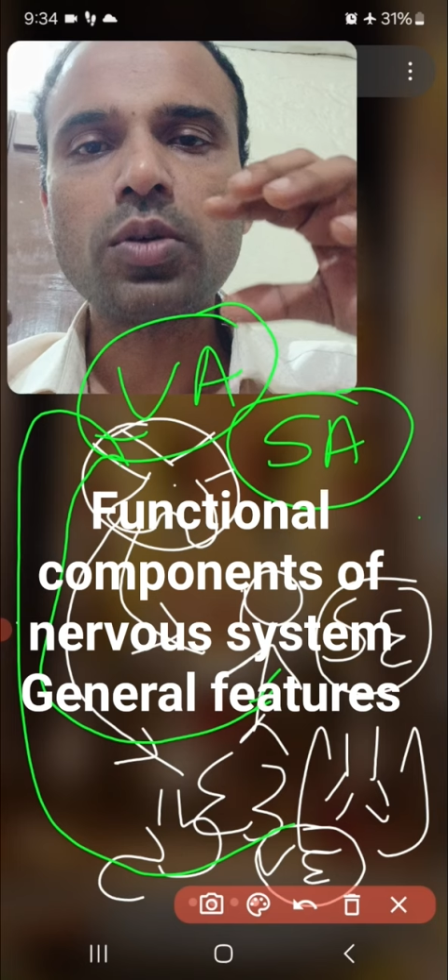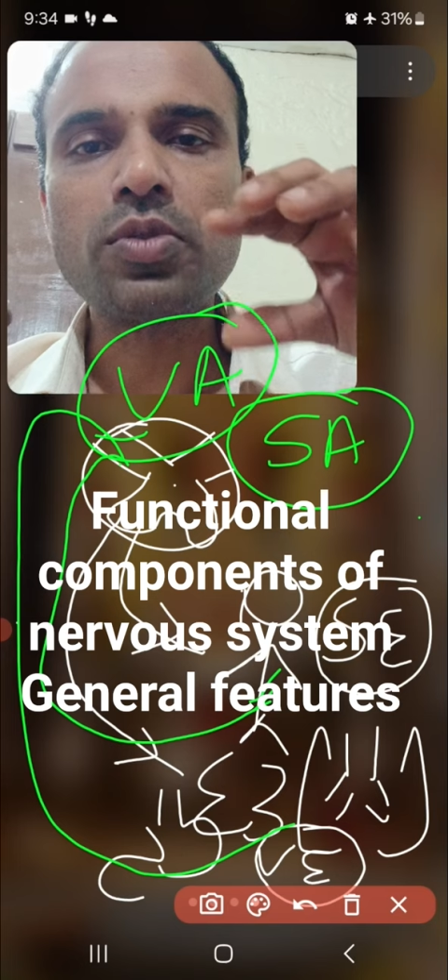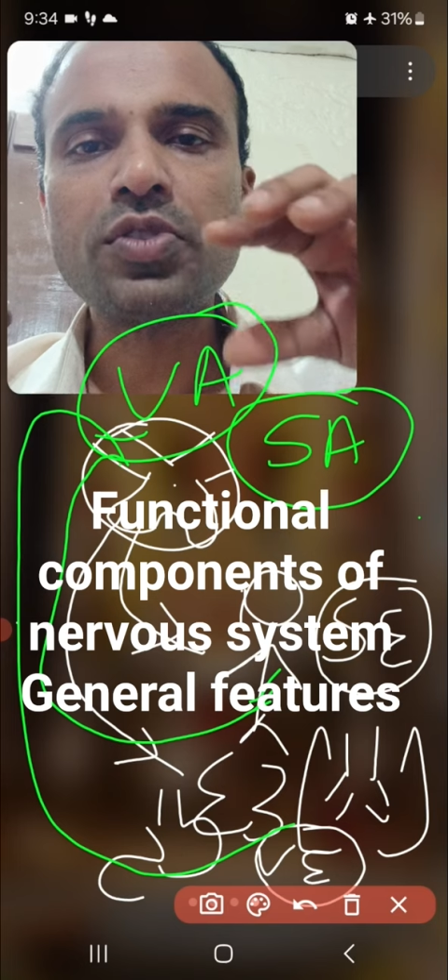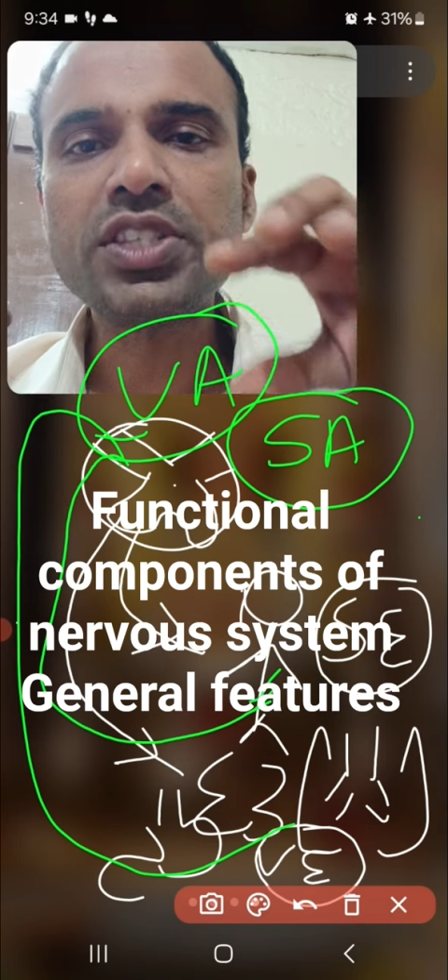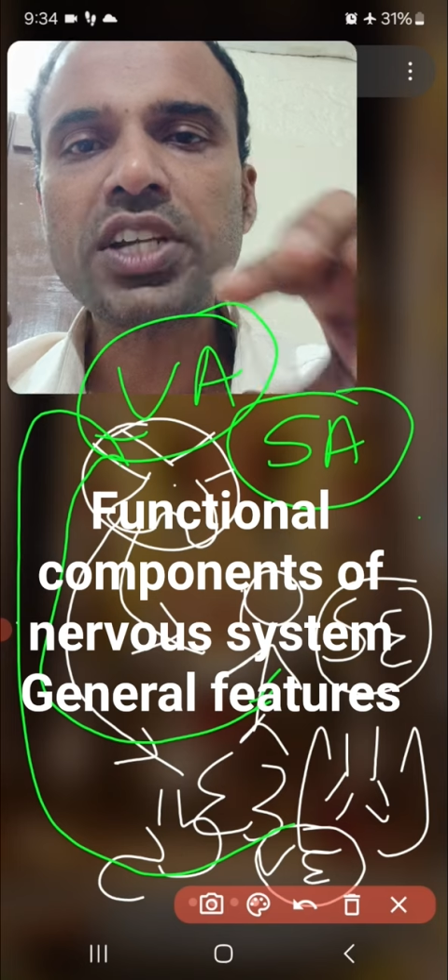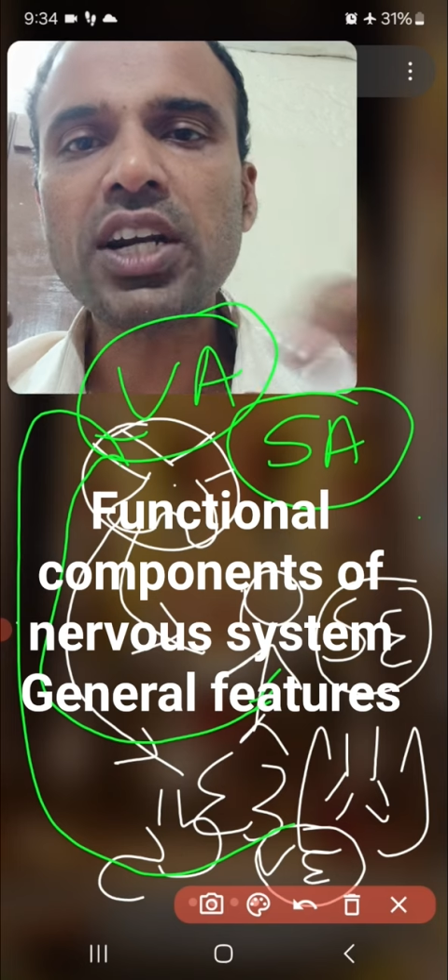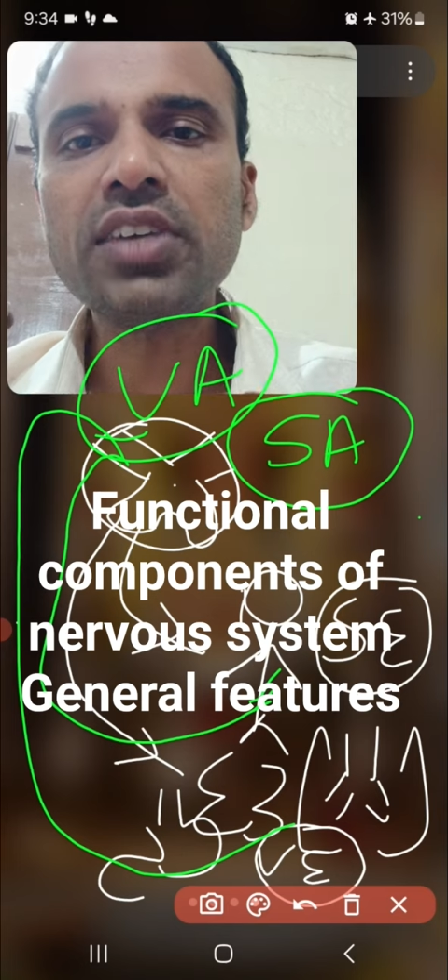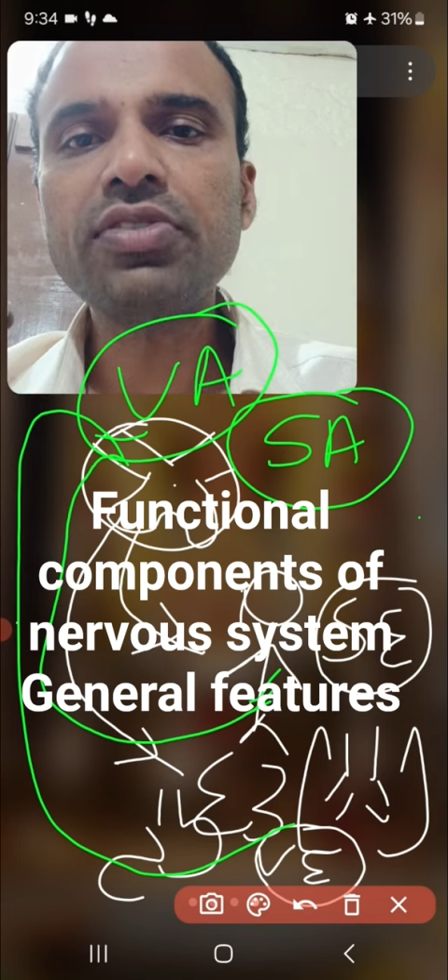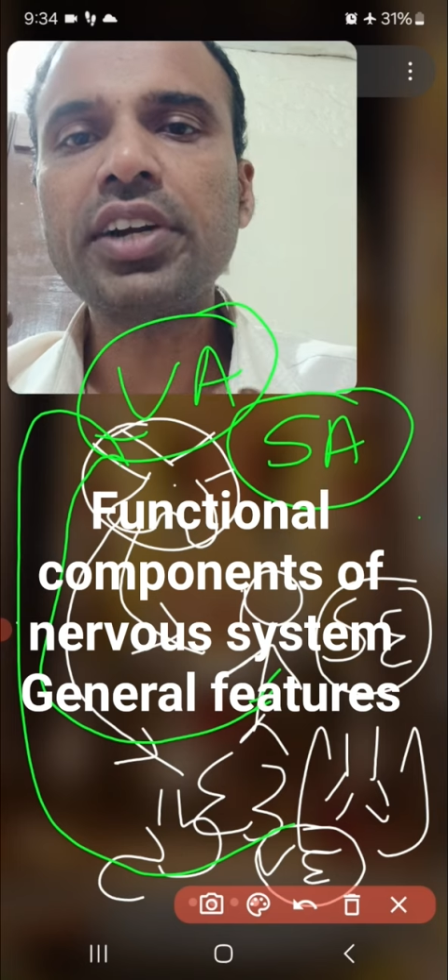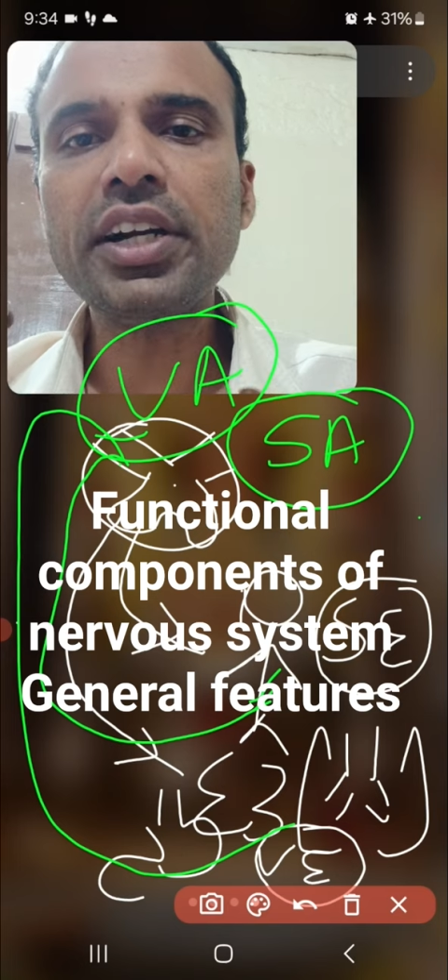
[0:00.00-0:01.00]
visceral
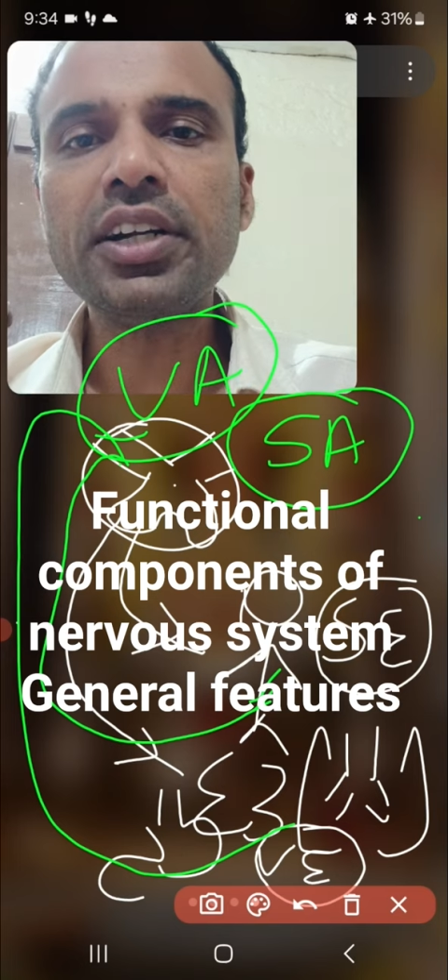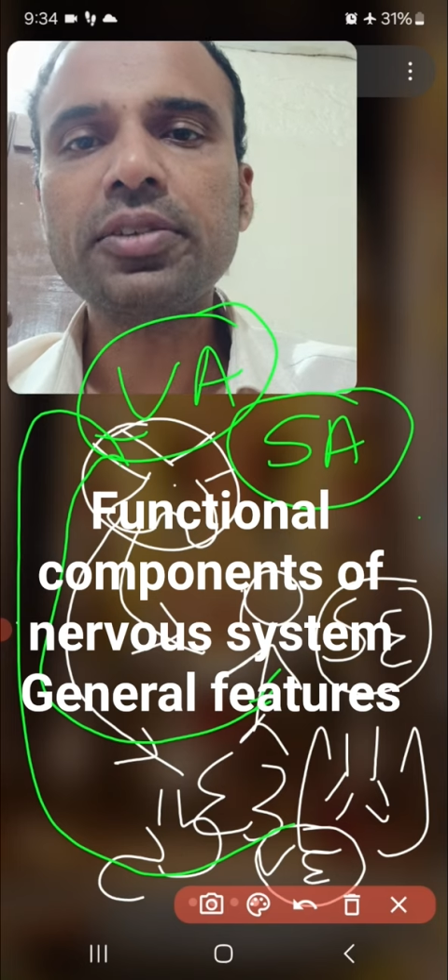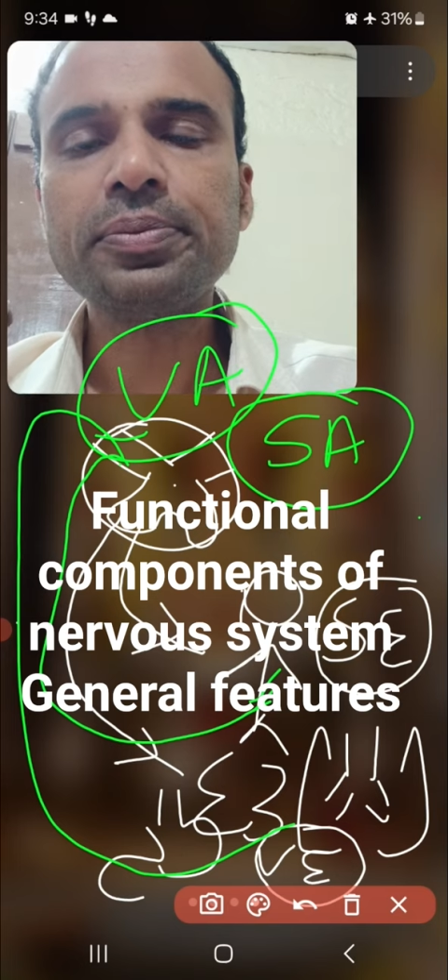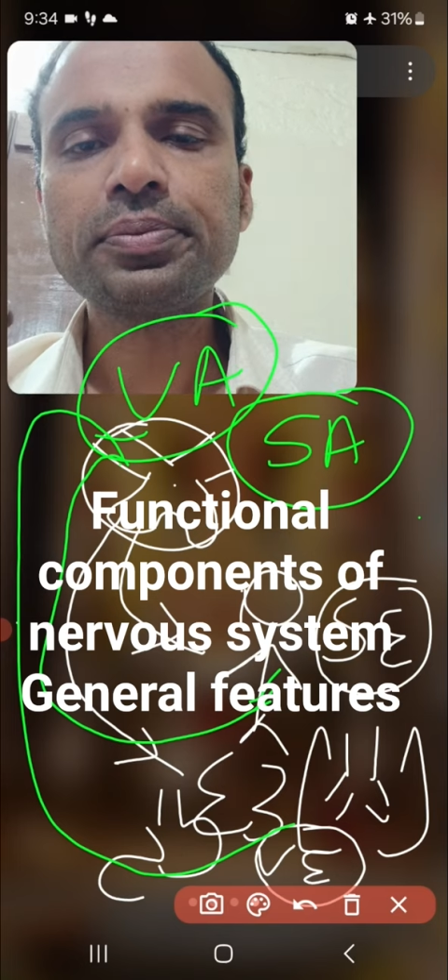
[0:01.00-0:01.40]
efferent,